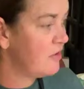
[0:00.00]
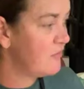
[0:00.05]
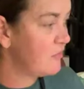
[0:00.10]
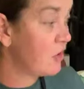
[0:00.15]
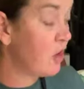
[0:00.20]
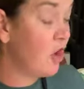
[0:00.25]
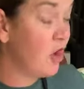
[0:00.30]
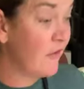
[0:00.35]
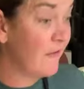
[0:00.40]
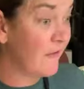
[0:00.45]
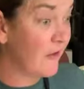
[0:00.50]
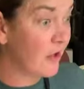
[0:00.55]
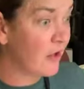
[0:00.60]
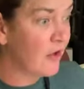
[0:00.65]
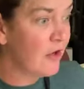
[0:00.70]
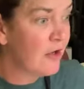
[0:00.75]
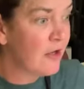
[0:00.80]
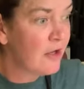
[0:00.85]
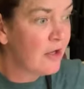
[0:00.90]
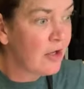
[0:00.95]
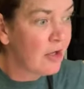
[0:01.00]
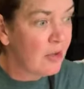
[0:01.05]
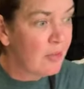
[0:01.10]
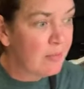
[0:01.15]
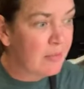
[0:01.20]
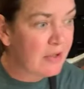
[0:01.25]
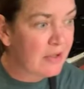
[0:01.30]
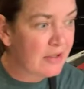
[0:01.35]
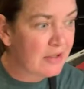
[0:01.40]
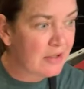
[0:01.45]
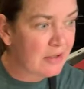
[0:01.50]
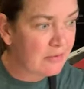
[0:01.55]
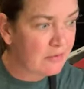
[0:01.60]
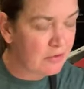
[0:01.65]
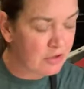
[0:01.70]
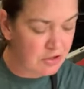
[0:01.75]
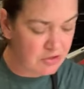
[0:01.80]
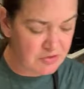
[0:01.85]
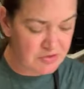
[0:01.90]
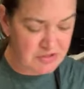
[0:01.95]
whatever on there. But I
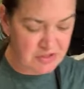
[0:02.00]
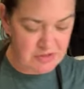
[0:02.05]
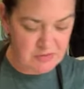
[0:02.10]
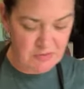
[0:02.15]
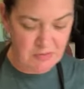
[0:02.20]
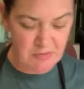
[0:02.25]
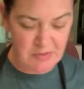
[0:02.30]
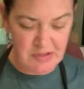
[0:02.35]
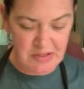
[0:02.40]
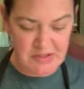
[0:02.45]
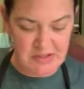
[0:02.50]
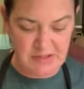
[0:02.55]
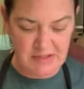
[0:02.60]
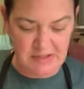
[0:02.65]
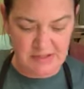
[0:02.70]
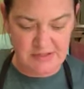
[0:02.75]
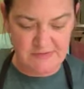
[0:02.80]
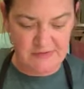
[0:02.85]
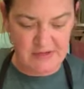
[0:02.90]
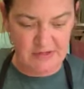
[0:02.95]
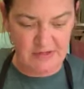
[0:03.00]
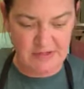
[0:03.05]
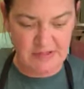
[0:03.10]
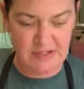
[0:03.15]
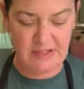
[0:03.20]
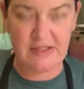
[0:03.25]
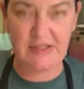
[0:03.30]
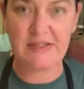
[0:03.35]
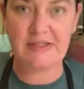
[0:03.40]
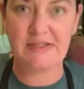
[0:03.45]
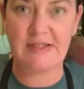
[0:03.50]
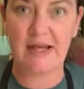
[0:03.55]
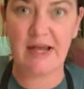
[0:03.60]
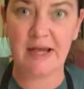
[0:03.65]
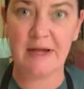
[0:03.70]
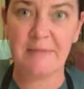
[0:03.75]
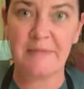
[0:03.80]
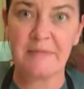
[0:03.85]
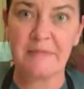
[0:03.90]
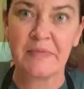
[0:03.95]
want to use this one being that it's Valentine's
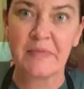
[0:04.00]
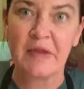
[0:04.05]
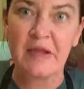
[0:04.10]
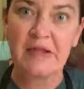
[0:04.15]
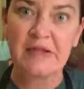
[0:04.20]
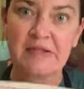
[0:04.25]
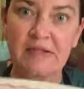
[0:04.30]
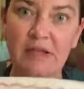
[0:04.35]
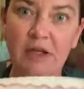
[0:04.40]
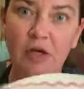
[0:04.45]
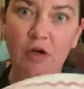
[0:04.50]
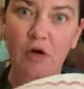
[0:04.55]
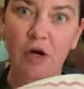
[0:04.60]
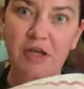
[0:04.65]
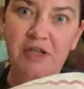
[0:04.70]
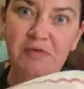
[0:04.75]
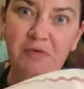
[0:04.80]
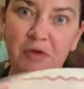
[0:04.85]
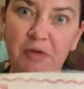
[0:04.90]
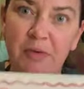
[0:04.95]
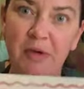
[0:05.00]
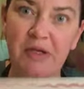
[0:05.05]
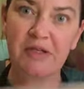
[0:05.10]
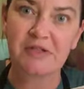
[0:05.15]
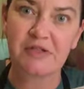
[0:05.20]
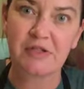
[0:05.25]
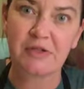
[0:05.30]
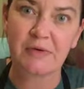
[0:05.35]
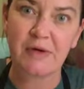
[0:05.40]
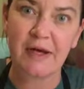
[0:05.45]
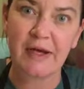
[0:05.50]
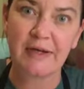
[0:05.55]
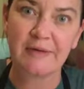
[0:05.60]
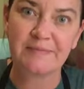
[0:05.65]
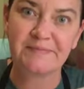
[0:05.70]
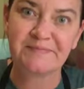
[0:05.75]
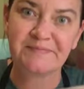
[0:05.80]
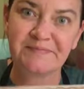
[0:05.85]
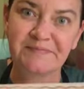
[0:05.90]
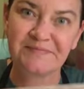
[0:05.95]
Day. It's like a crossword puzzle,
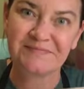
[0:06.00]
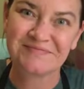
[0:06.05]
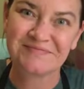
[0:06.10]
right?